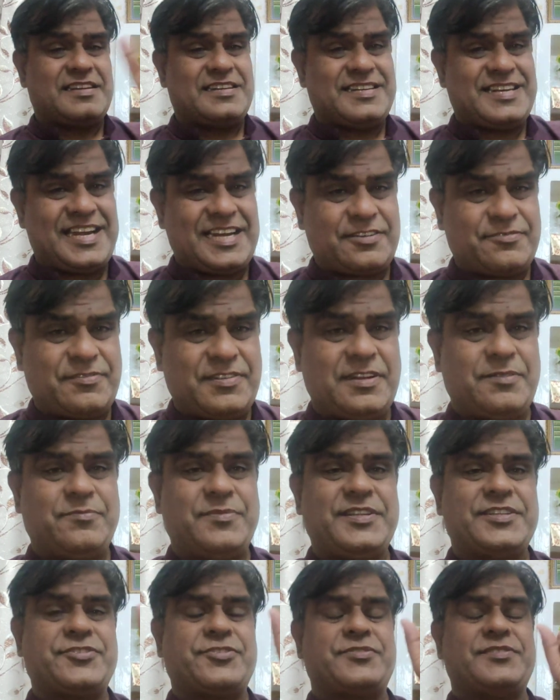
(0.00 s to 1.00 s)
that will
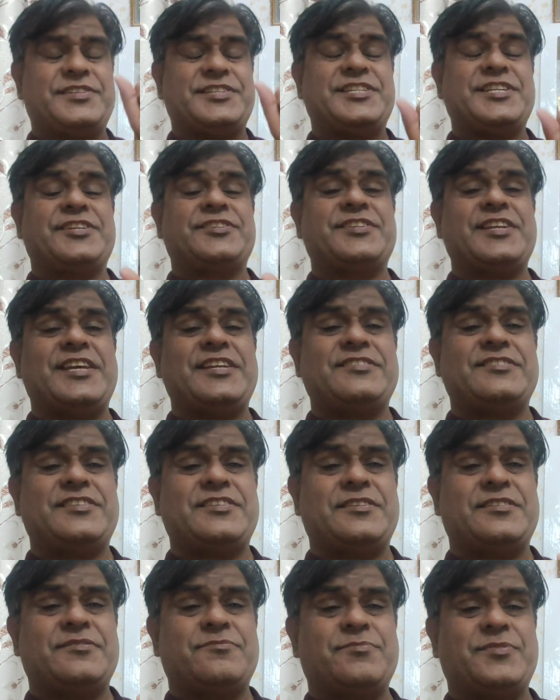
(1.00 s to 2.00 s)
be
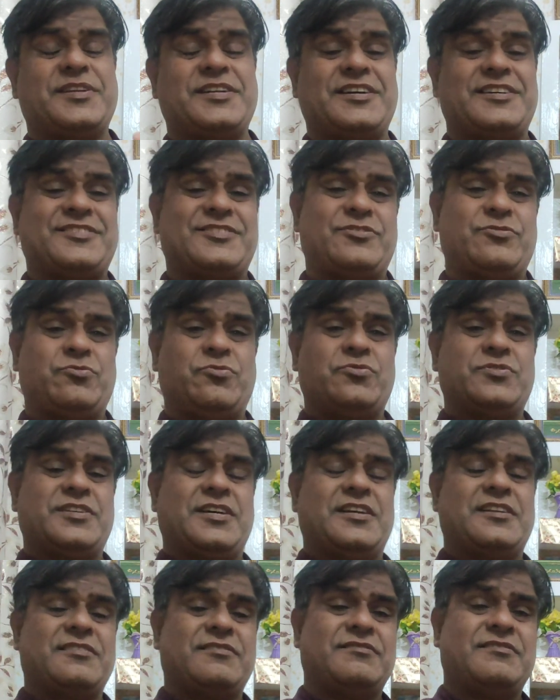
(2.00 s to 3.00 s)
detained because those
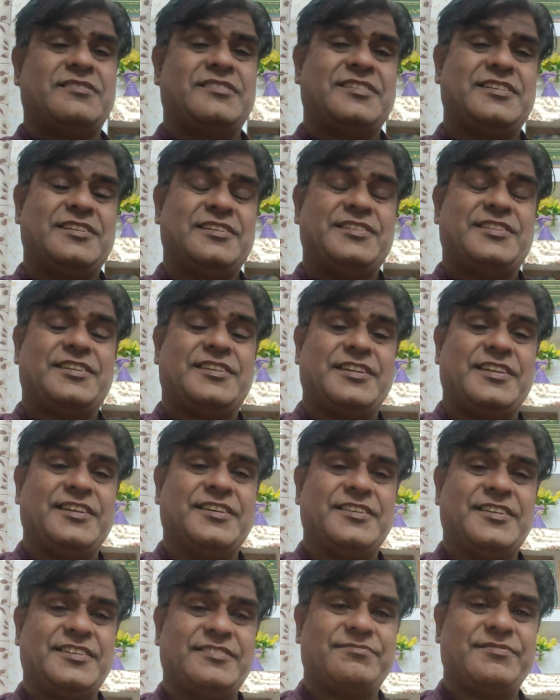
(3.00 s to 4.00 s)
are
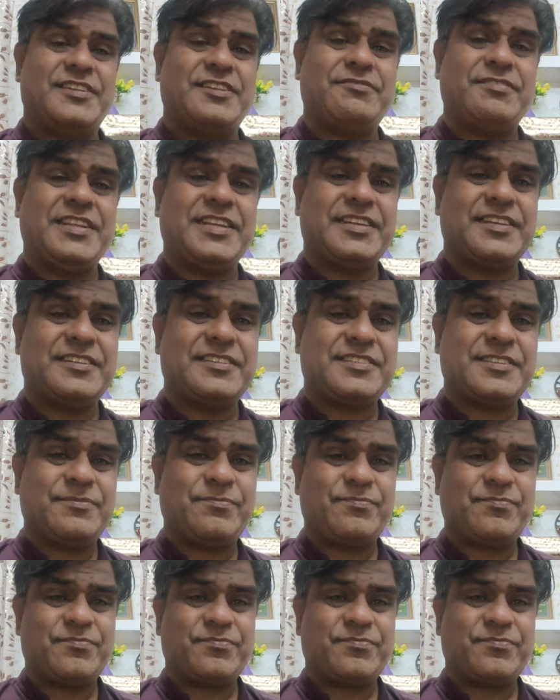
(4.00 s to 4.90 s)
declared illegals.